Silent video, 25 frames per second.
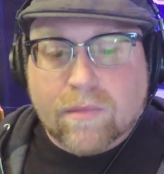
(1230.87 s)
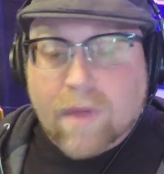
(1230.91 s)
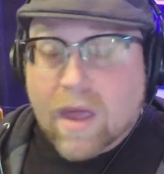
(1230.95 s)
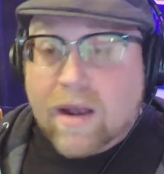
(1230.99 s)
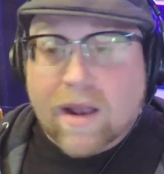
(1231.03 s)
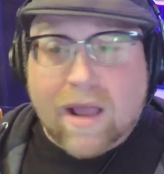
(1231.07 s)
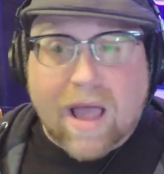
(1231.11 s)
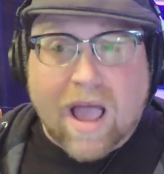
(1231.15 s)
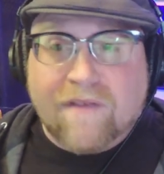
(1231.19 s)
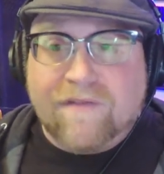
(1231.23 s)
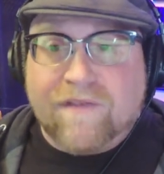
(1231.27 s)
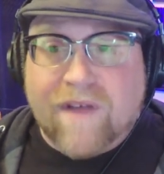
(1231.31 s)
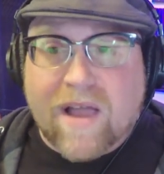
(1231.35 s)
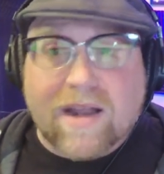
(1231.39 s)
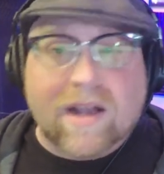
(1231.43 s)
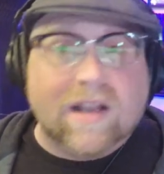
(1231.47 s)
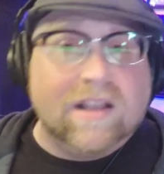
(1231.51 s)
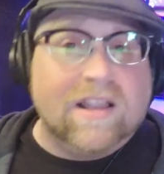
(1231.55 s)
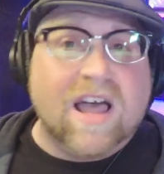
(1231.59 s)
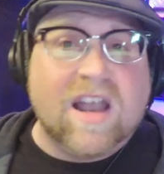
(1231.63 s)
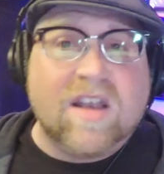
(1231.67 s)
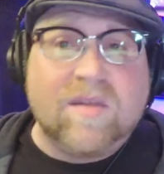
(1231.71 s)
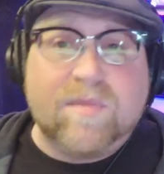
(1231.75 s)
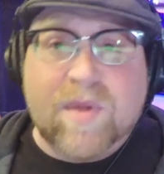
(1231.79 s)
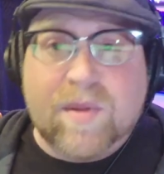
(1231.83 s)
and I find a
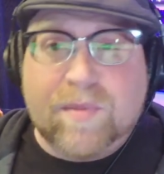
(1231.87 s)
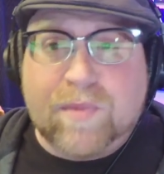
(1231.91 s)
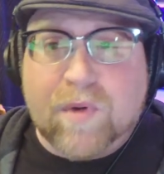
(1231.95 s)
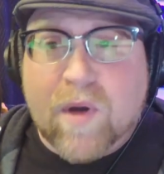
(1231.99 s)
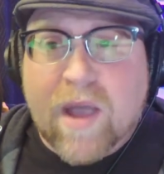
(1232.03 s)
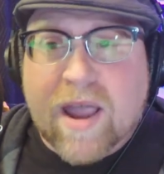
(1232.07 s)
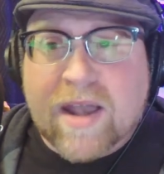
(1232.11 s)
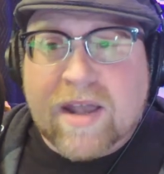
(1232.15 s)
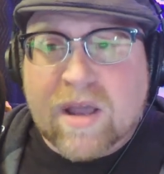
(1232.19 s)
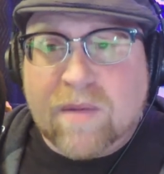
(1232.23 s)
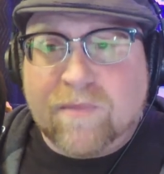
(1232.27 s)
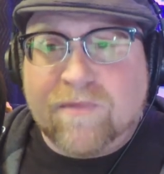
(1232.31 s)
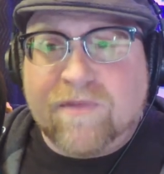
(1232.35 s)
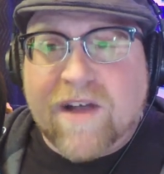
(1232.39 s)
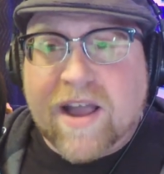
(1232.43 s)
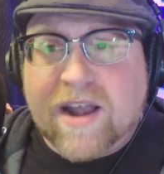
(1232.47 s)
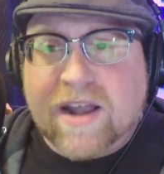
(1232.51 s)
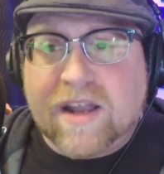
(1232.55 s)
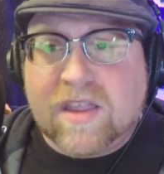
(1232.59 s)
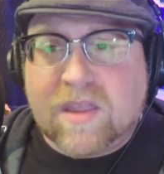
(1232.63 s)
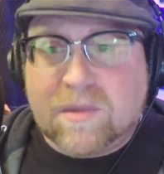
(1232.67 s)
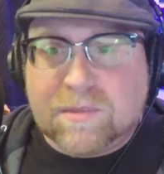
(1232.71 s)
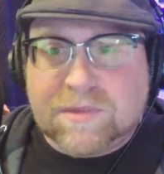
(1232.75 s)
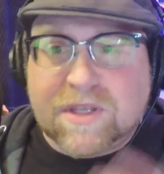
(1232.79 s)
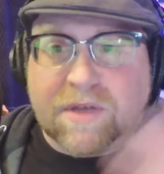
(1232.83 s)
lot of people end up
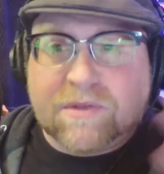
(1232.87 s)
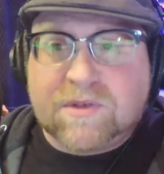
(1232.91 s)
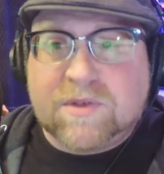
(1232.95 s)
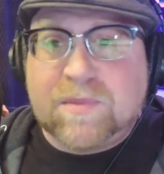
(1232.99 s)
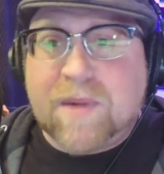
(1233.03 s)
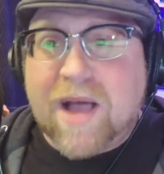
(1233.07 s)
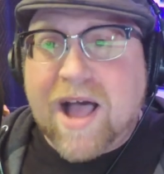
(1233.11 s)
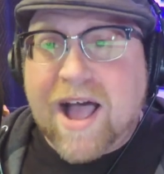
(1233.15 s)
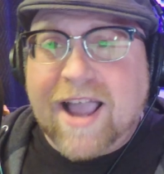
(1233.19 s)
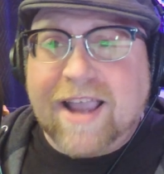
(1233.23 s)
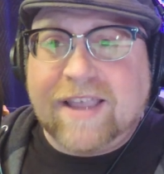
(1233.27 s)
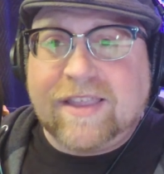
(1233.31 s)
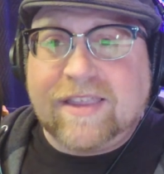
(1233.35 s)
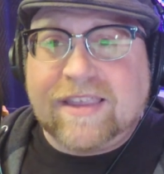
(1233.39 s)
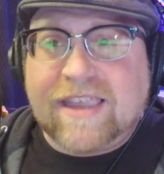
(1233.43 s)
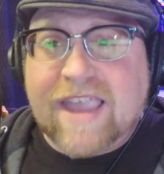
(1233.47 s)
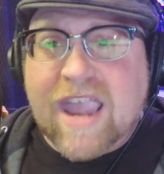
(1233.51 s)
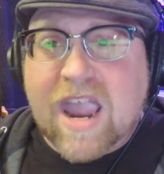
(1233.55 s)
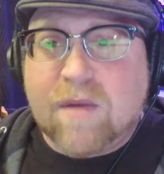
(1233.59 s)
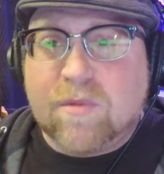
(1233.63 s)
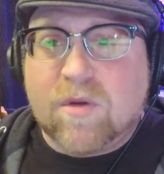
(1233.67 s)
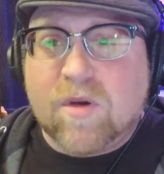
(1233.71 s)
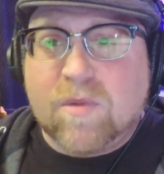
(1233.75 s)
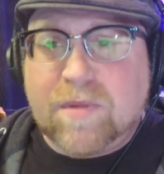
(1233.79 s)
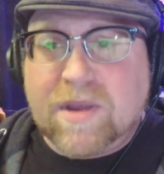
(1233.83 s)
finding themselves behind the
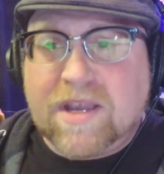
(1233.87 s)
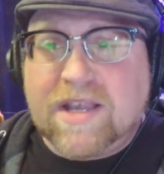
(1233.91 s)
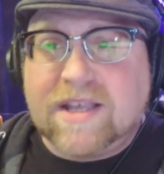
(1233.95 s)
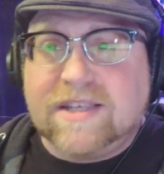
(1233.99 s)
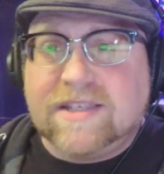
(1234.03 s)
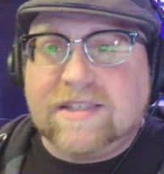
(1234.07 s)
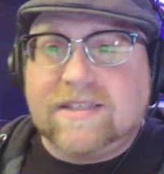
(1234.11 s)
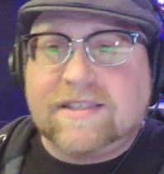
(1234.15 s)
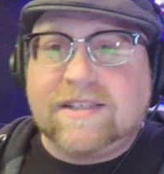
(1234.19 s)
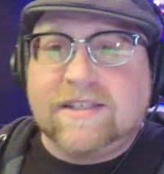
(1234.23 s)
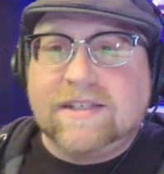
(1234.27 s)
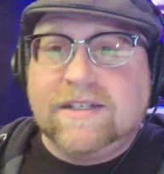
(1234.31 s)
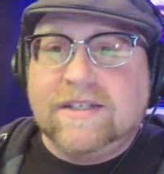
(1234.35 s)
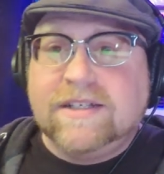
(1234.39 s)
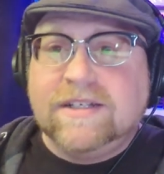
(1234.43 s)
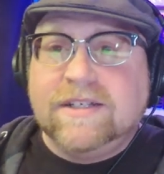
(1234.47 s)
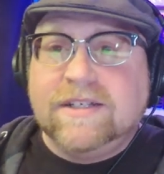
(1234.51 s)
camera because